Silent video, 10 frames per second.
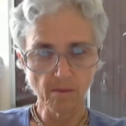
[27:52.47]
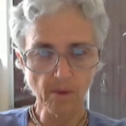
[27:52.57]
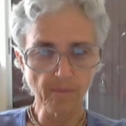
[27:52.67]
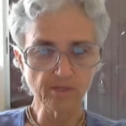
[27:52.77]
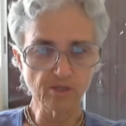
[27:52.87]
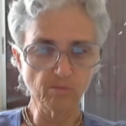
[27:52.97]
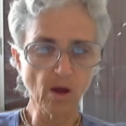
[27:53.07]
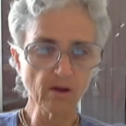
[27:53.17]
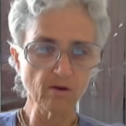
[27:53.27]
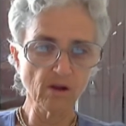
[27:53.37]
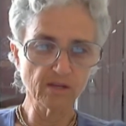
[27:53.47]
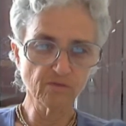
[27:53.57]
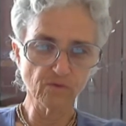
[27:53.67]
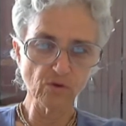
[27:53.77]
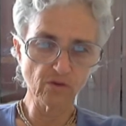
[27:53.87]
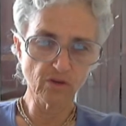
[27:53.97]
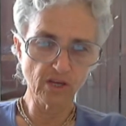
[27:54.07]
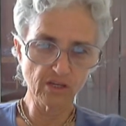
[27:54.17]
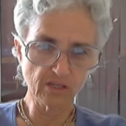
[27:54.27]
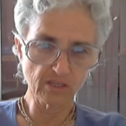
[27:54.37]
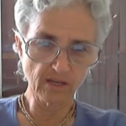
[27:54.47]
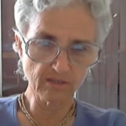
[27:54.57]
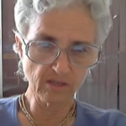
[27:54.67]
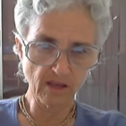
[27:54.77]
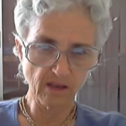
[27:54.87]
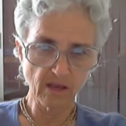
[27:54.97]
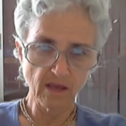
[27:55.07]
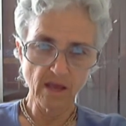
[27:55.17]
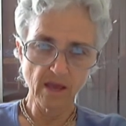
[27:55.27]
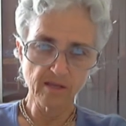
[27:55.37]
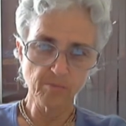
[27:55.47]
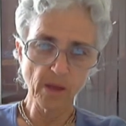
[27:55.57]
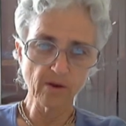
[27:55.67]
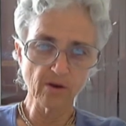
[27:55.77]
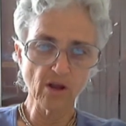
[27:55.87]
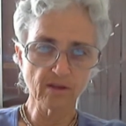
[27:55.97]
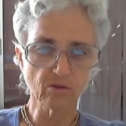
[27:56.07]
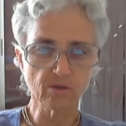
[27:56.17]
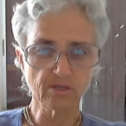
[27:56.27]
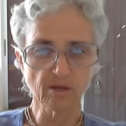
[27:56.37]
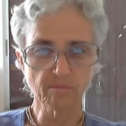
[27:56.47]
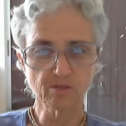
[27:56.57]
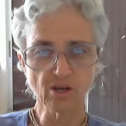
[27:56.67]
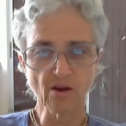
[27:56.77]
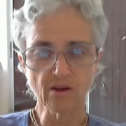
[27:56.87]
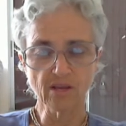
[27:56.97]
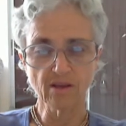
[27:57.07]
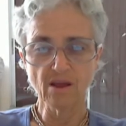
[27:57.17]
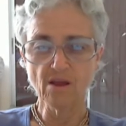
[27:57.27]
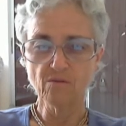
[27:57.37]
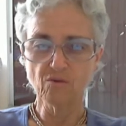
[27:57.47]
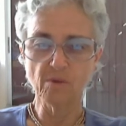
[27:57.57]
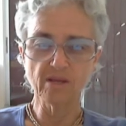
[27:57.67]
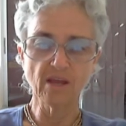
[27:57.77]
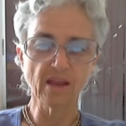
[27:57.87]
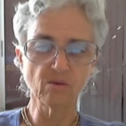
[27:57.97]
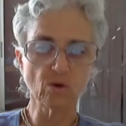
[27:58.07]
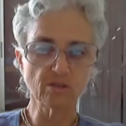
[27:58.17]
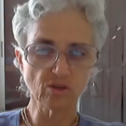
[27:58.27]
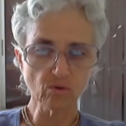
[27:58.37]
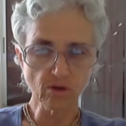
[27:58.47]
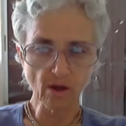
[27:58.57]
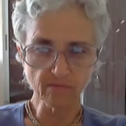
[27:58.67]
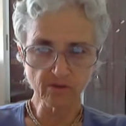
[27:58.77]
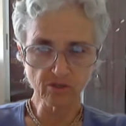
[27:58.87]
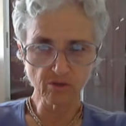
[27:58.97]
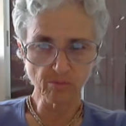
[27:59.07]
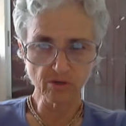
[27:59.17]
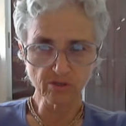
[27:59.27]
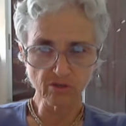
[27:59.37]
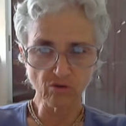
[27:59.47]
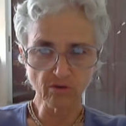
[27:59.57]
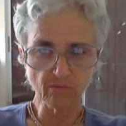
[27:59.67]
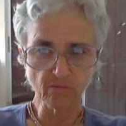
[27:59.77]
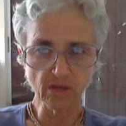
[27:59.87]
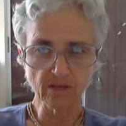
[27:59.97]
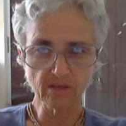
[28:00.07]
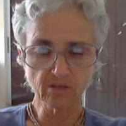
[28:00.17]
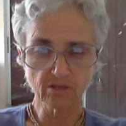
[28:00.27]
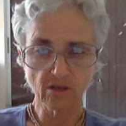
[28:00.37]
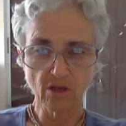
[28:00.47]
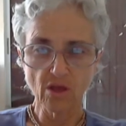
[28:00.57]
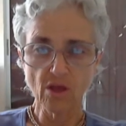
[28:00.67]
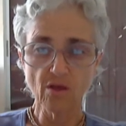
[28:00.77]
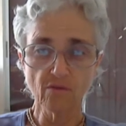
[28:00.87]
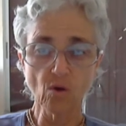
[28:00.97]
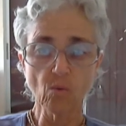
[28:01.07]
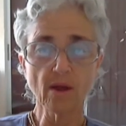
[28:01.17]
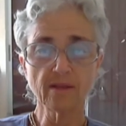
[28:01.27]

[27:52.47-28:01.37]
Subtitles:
Babaji Maharaj further teaches us that it's better not to accept charity for maintaining one's own comforts and personal convenience, though one